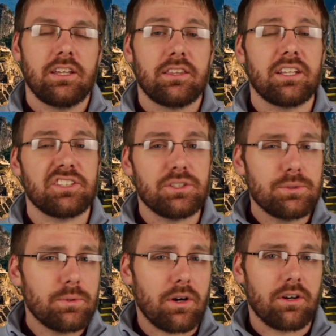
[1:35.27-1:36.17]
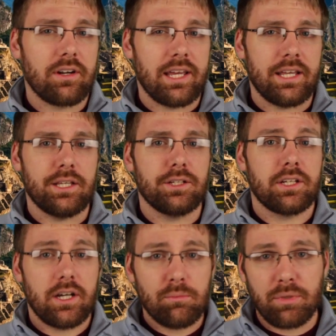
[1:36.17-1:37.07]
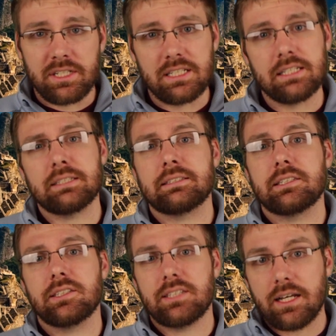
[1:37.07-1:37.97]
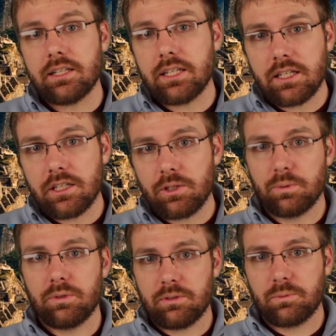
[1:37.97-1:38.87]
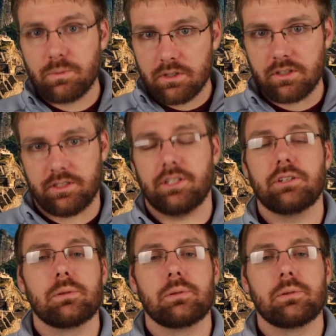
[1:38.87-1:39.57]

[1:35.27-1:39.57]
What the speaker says: That you are a company selling your work.